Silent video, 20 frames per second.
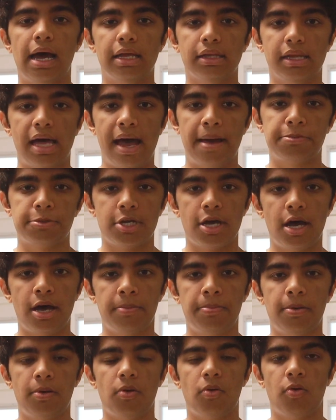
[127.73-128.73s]
a
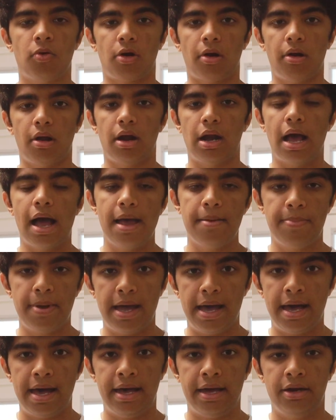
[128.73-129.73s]
laptop or an
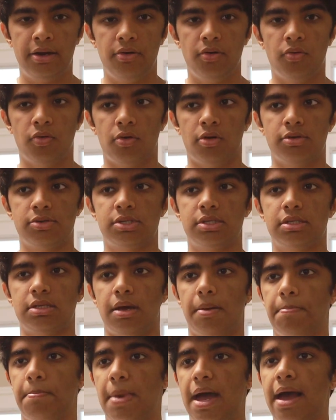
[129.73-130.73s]
iPad or a
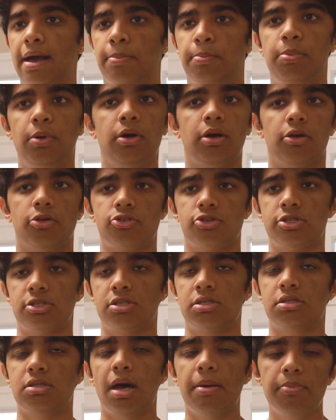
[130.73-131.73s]
MacBook or
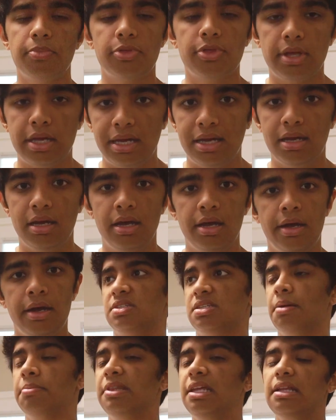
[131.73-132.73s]
something
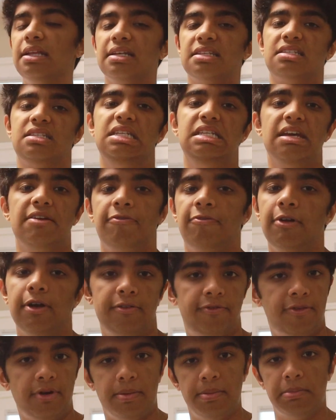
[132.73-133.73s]
that's
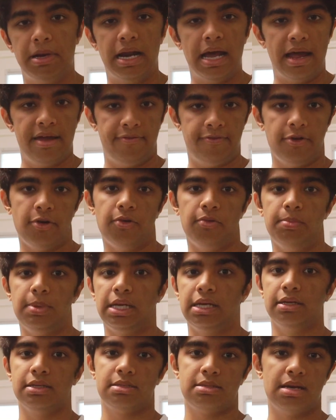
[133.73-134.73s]
different from an iPhone,
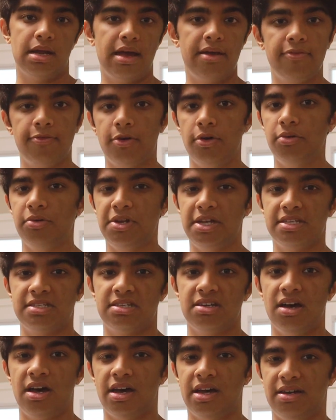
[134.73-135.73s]
because an iPhone is
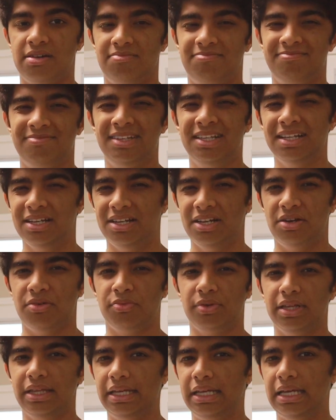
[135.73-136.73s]
not a
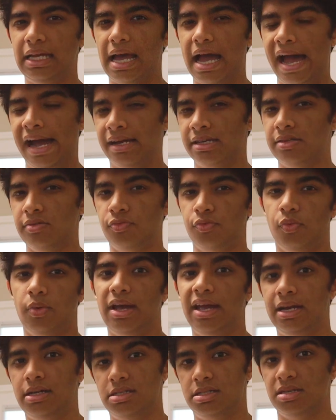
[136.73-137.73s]
really active
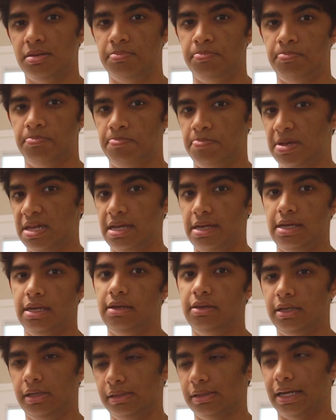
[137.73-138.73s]
way to
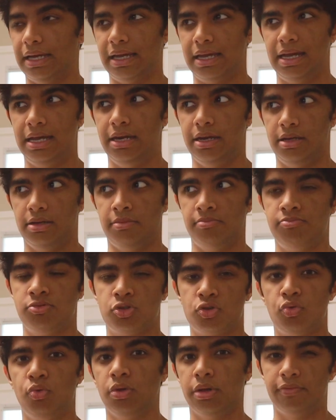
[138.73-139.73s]
be like in a
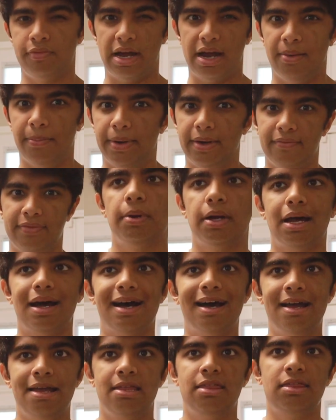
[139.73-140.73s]
school environment. But
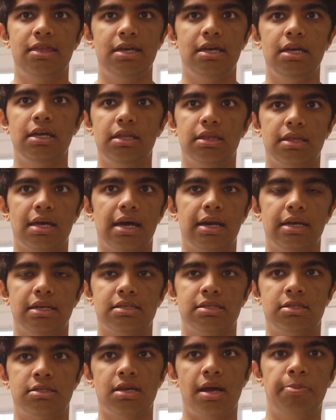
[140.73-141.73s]
I think that a
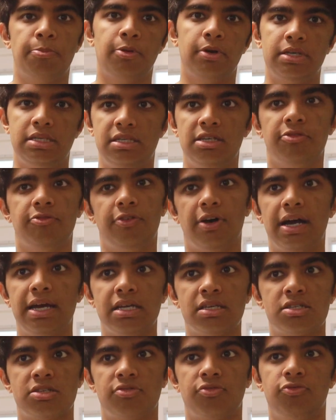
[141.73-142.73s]
separate
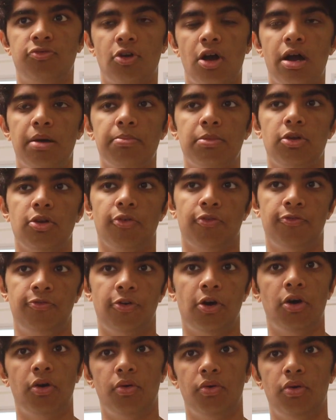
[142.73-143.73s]
device from your
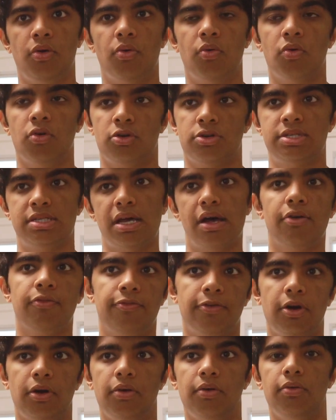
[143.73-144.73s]
phone or cell
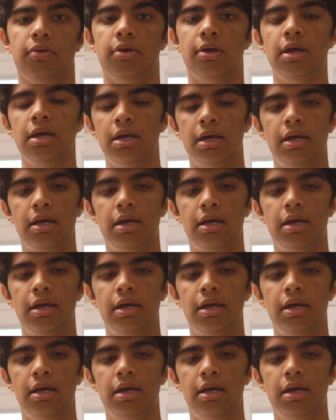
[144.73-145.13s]
phone